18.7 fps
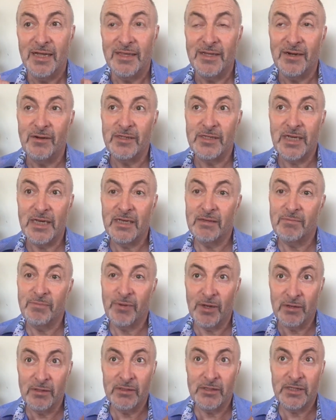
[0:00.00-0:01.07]
there is a
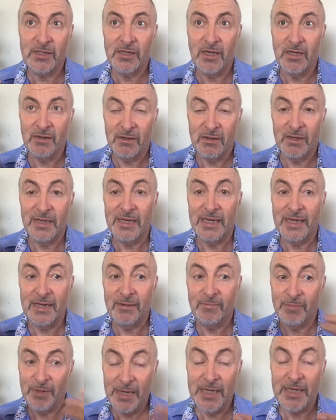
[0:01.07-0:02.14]
policy
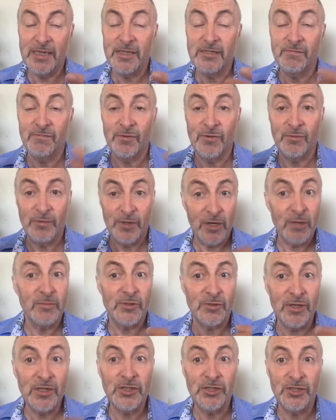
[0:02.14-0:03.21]
in place for monogamous
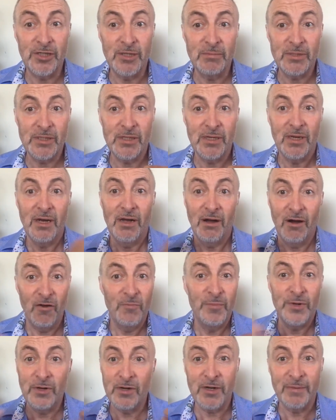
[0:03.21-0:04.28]
relationships of
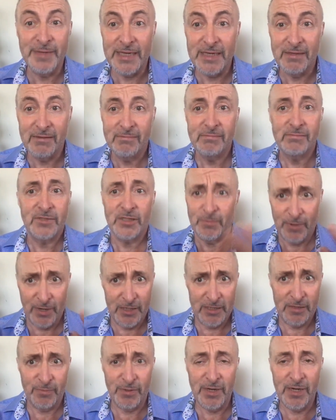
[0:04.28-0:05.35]
monogamy.
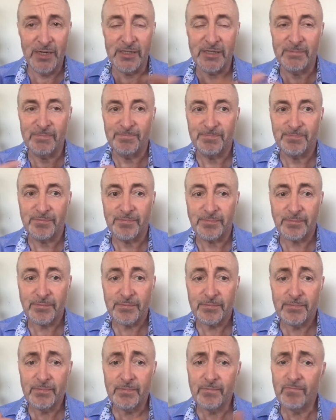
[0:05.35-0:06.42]
Surprise, surprise.
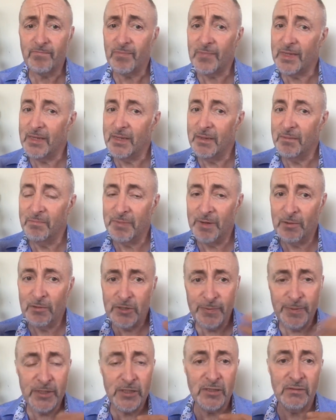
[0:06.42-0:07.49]
But I'll
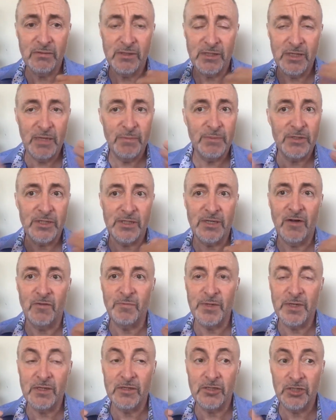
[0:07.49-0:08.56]
speak to the deeper stuff,
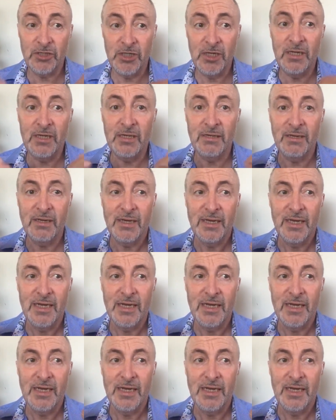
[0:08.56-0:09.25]
because cheating